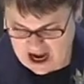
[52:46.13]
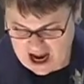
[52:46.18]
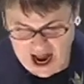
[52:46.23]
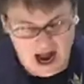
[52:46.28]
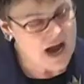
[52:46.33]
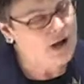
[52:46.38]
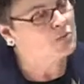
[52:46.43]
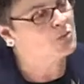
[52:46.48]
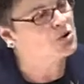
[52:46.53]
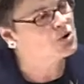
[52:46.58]

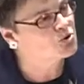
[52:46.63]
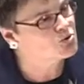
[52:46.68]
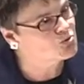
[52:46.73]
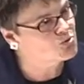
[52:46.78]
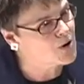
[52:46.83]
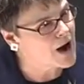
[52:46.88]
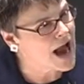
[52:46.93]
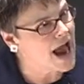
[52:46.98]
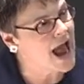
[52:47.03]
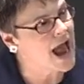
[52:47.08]
I would
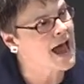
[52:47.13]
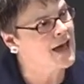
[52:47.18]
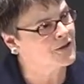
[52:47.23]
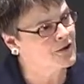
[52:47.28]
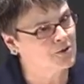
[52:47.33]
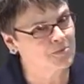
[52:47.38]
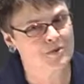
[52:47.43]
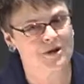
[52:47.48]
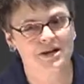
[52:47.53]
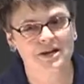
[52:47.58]

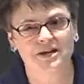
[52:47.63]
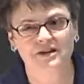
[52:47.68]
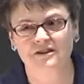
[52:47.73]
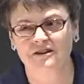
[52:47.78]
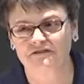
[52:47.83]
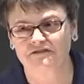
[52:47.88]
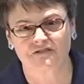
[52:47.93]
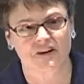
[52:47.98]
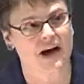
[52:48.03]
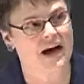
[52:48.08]
rather be
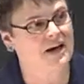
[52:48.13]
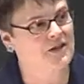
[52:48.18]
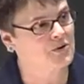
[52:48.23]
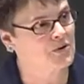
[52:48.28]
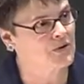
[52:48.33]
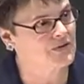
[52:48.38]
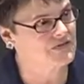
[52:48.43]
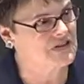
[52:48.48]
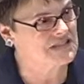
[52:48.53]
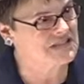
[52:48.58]
the
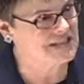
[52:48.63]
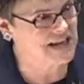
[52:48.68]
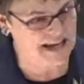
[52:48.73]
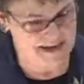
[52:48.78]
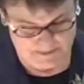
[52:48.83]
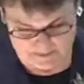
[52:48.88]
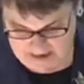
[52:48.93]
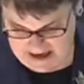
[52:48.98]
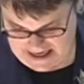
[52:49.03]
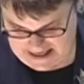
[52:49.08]
father of a
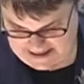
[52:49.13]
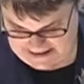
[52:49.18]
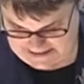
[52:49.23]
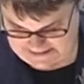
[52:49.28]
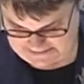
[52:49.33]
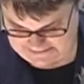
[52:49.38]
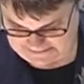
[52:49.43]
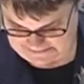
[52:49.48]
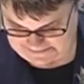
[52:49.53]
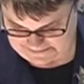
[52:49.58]
dead
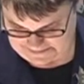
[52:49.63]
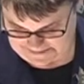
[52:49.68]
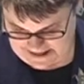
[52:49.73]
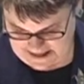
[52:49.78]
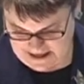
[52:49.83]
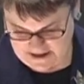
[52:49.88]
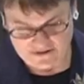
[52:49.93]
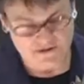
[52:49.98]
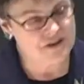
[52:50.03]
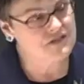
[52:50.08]
maiden
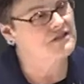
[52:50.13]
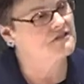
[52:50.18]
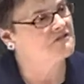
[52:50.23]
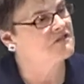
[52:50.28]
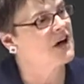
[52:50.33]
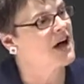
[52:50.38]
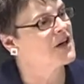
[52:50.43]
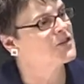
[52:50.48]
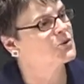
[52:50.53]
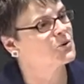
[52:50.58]
than the
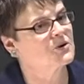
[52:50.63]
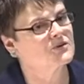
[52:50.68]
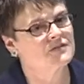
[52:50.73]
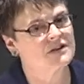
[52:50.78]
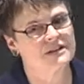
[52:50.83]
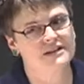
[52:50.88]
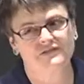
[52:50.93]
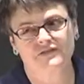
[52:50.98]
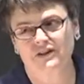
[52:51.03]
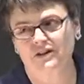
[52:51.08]
father of a
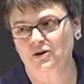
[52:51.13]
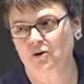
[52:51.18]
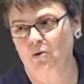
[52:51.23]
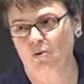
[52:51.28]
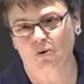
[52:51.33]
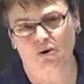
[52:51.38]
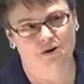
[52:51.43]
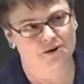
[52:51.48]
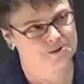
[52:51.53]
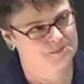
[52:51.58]
living
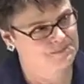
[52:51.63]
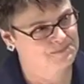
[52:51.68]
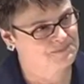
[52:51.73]
whore.